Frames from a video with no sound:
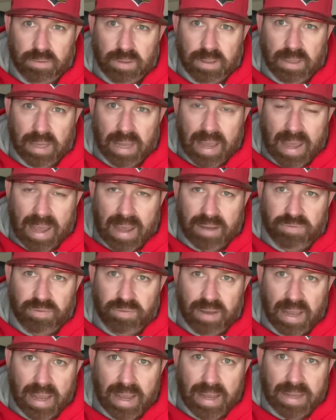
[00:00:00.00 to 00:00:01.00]

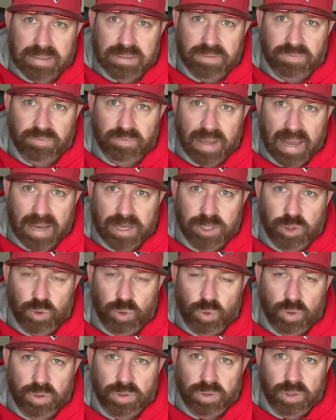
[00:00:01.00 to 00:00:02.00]
half-assed
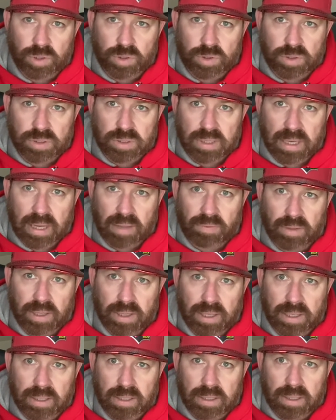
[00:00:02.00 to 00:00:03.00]
factual news and
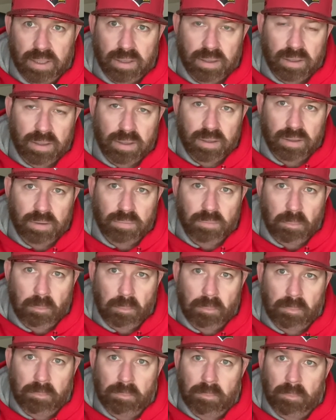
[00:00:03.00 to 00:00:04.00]
then
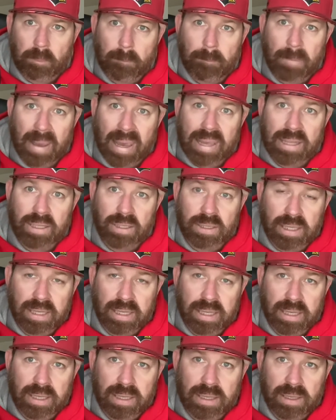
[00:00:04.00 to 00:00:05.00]

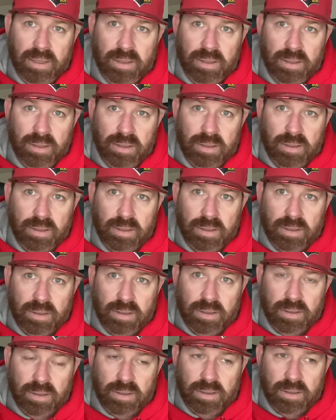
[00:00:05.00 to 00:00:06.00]
mainly
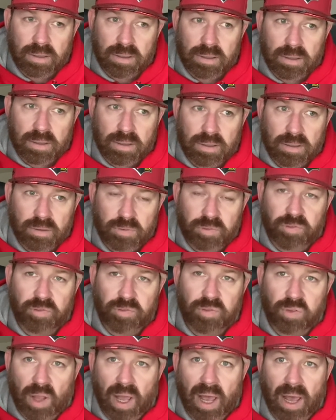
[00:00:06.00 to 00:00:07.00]

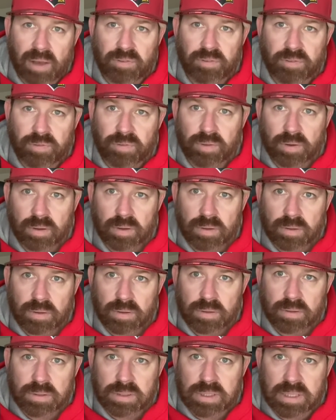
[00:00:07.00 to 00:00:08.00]
fluff
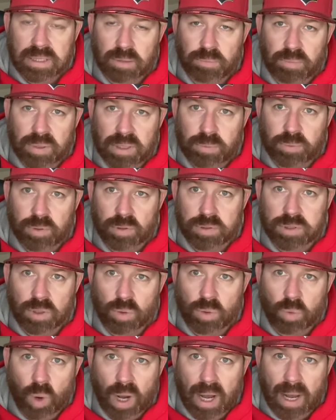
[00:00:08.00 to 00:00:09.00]
to get people to
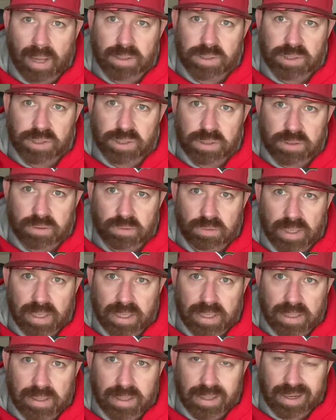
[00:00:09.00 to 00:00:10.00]
watch,
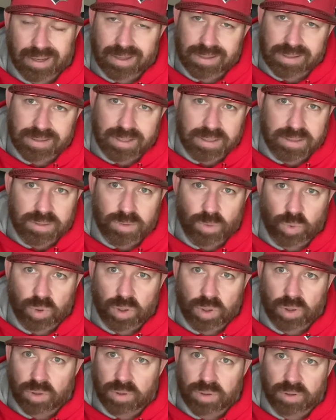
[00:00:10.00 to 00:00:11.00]
right? And I guess that's the
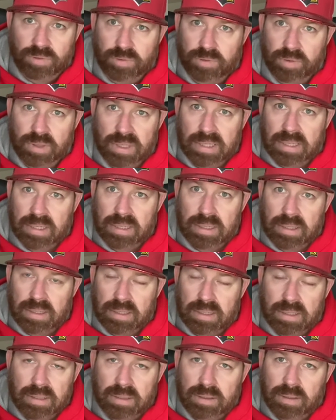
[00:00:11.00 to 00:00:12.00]
world of
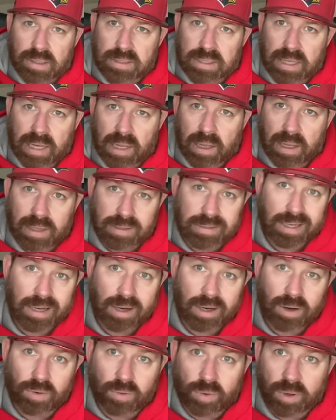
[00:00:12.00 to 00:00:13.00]
that's how that's
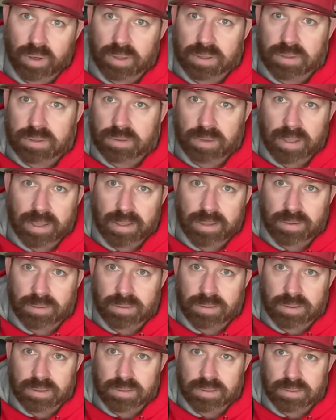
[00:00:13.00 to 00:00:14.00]
how it works, right? You
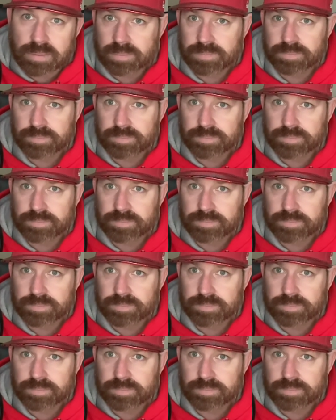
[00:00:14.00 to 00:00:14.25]
just